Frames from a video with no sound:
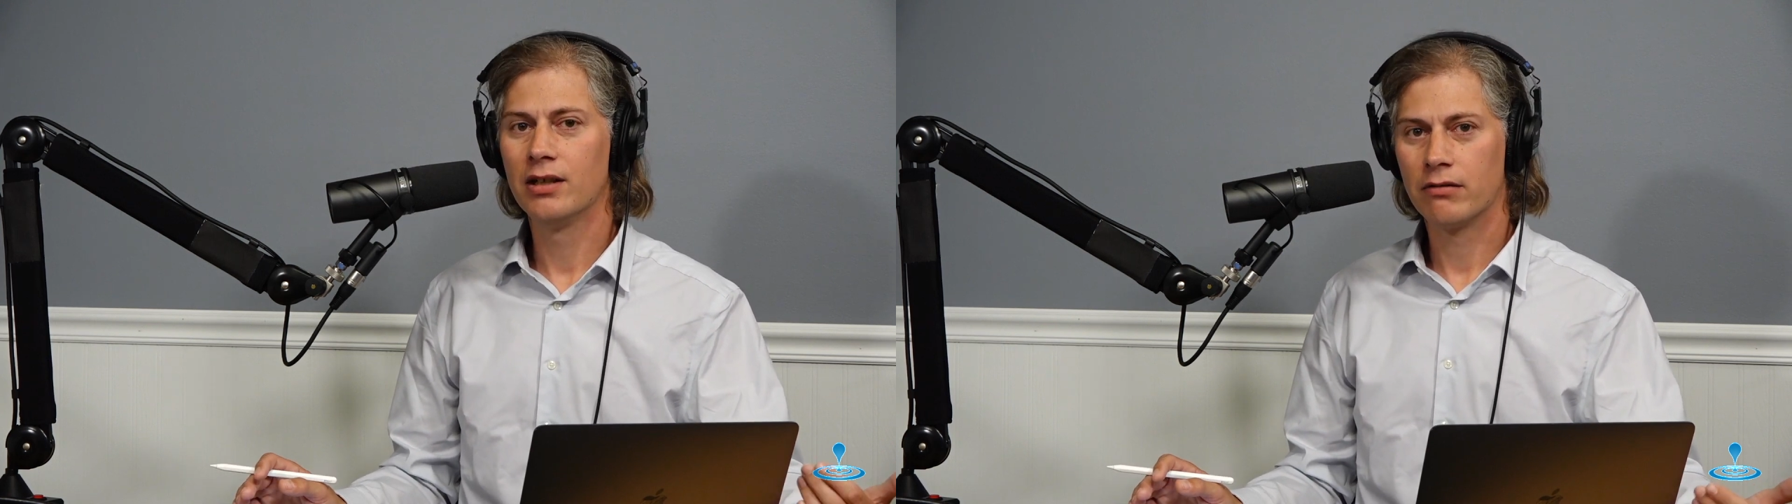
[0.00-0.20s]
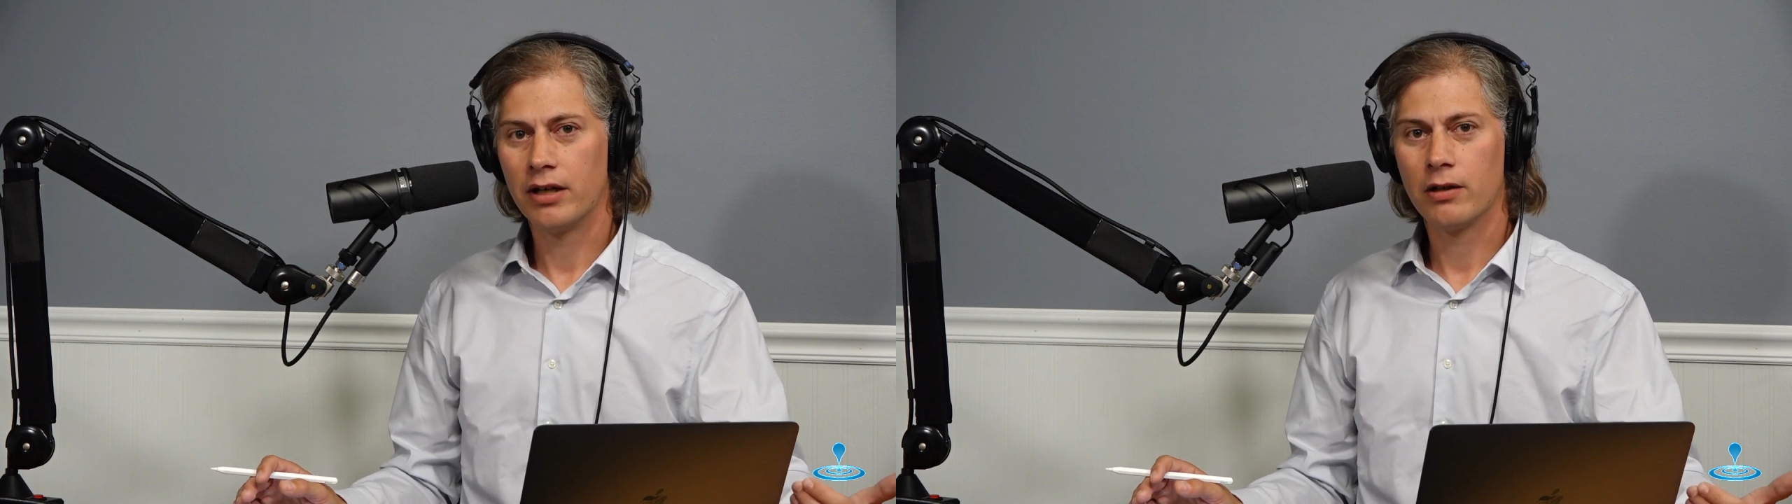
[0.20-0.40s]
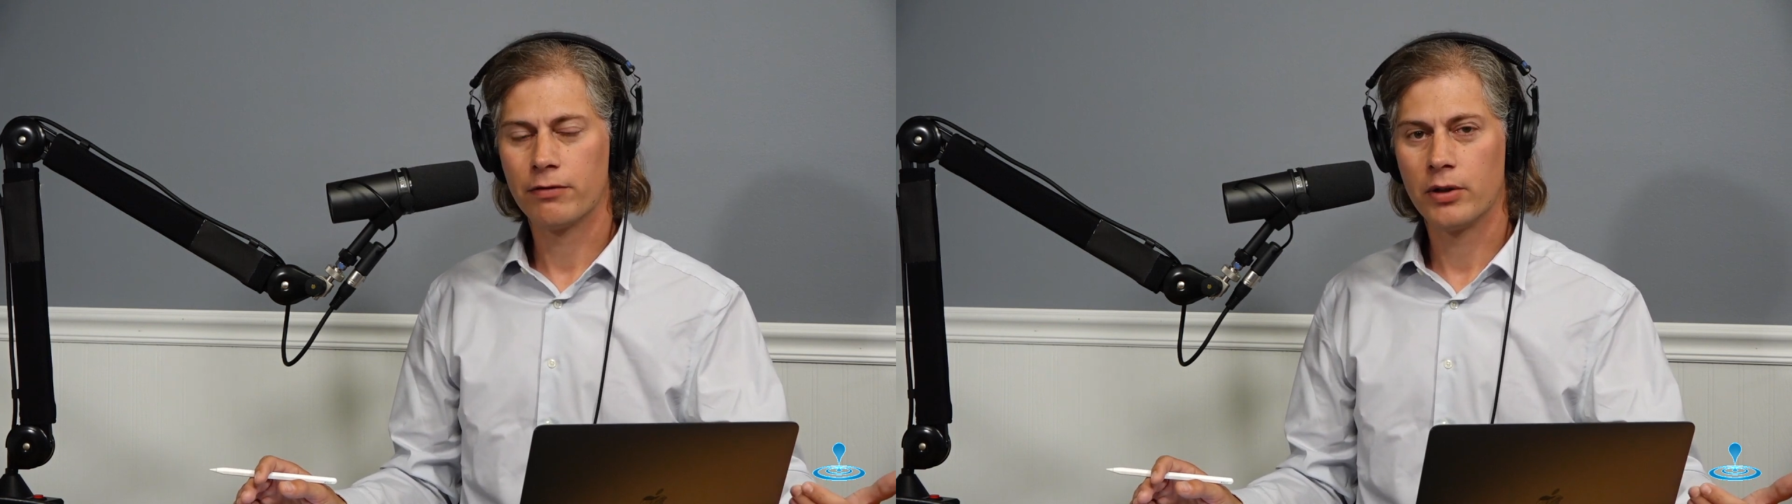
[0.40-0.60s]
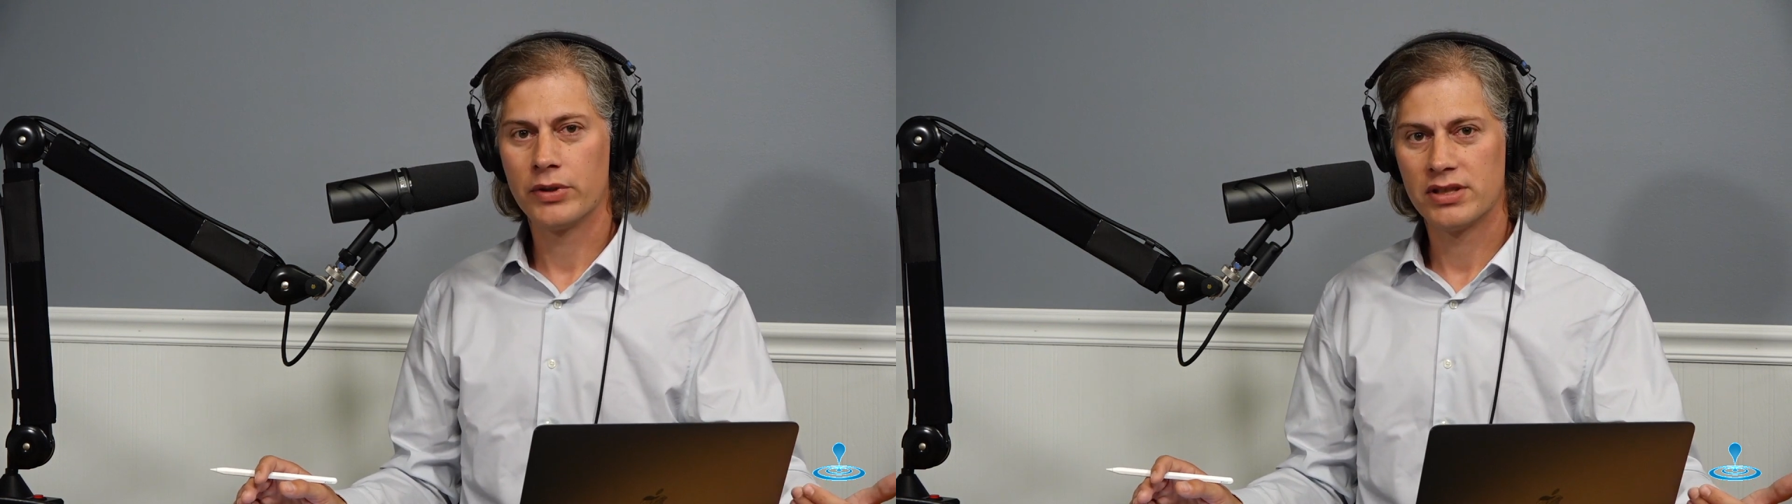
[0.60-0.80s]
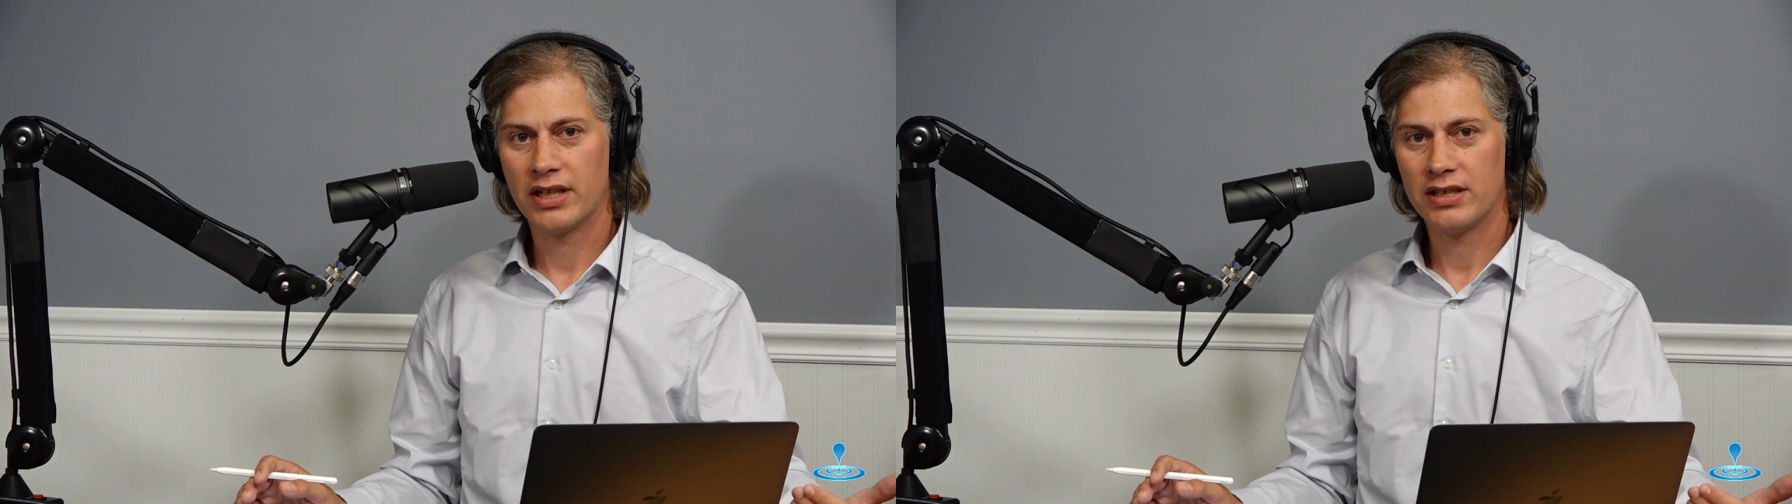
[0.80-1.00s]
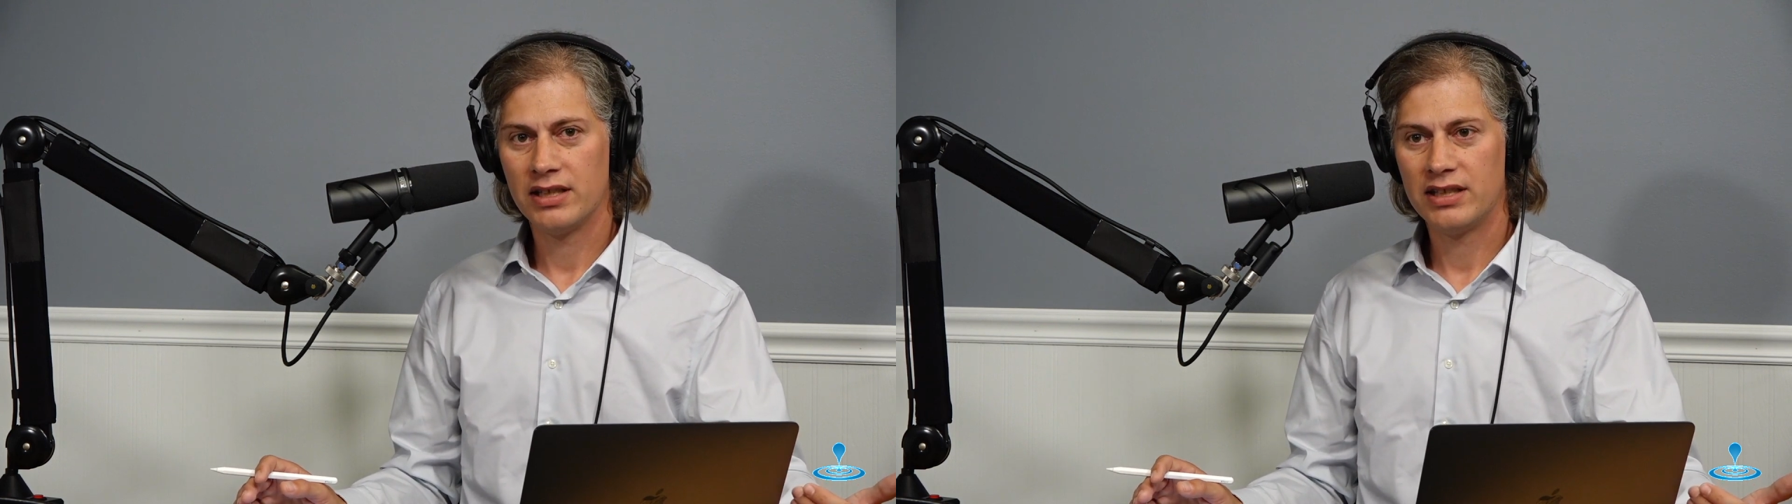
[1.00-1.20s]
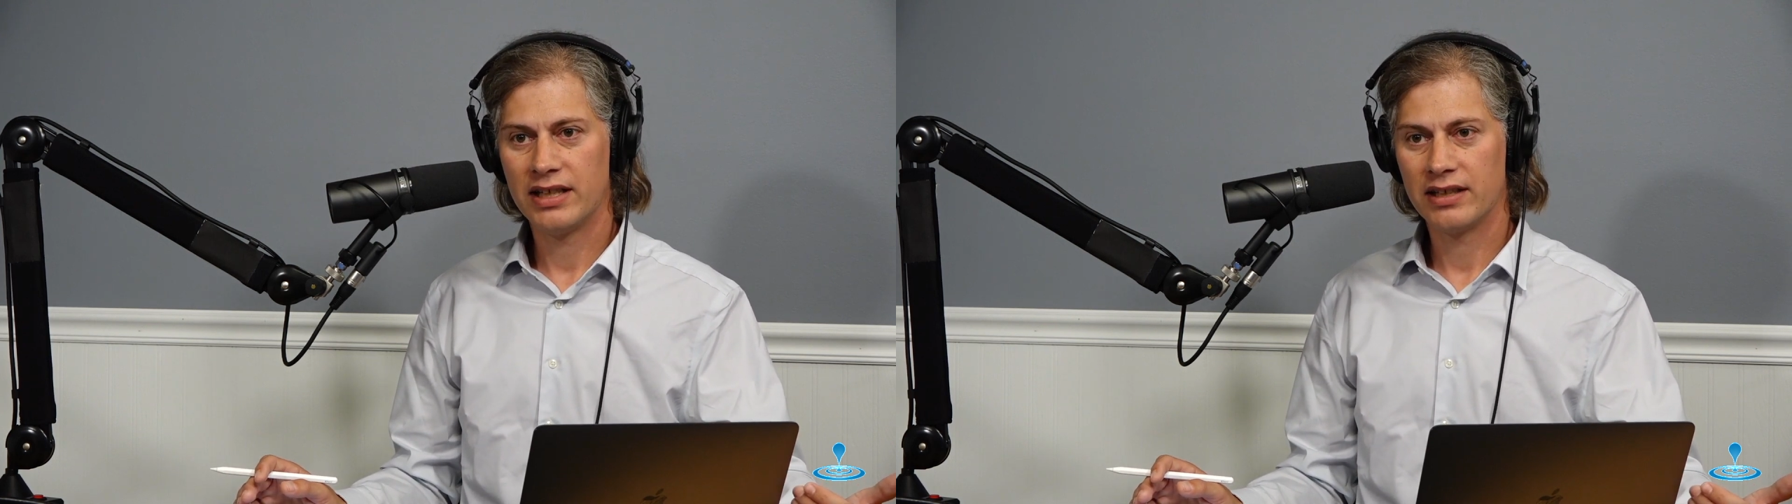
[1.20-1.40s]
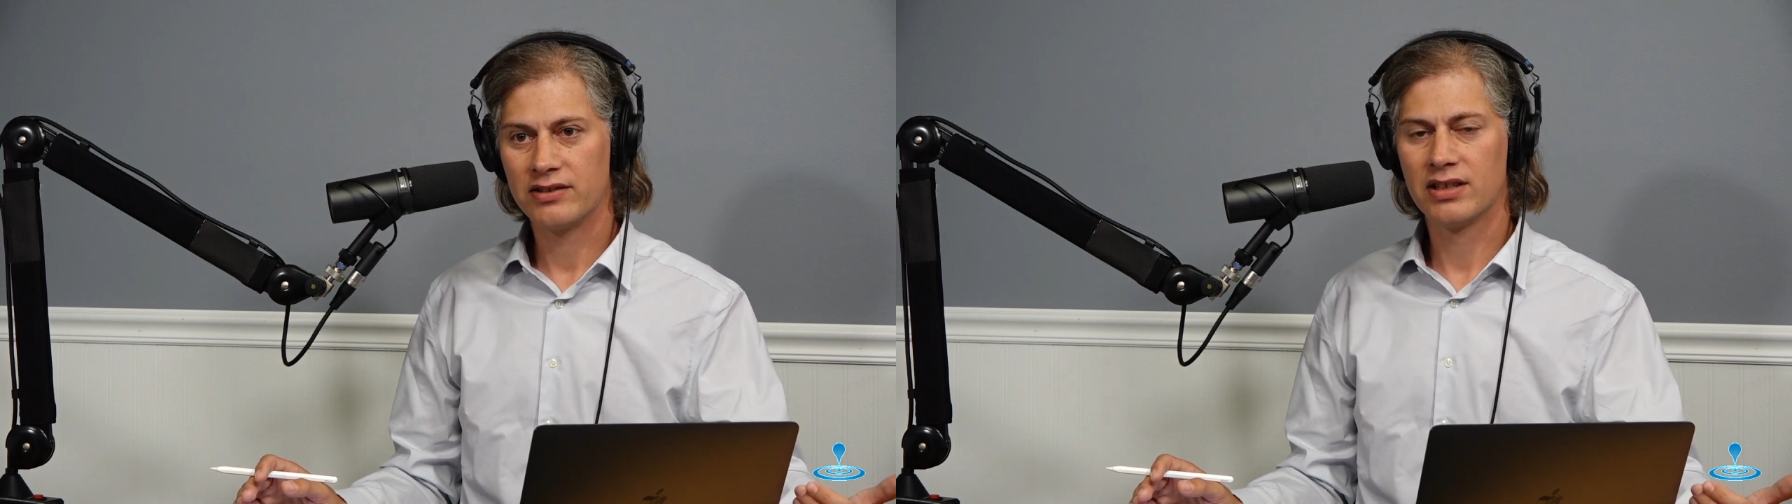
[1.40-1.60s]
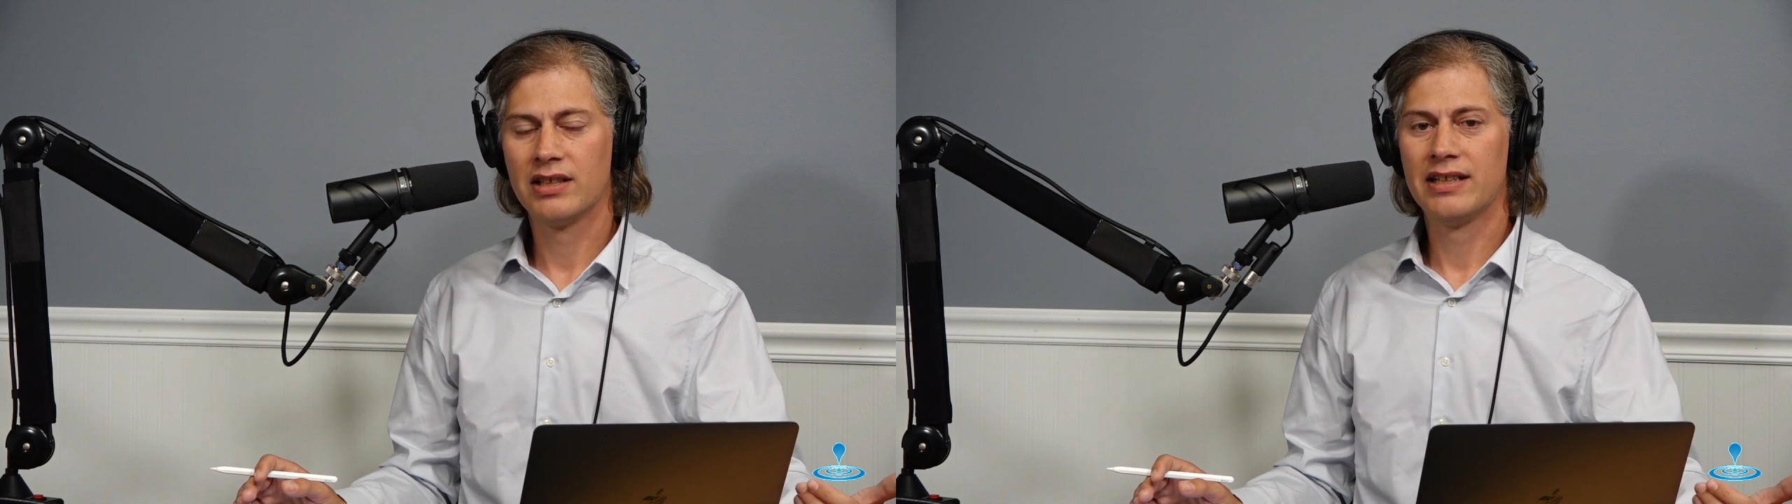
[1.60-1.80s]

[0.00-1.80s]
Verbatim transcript: Radio frequency ID tags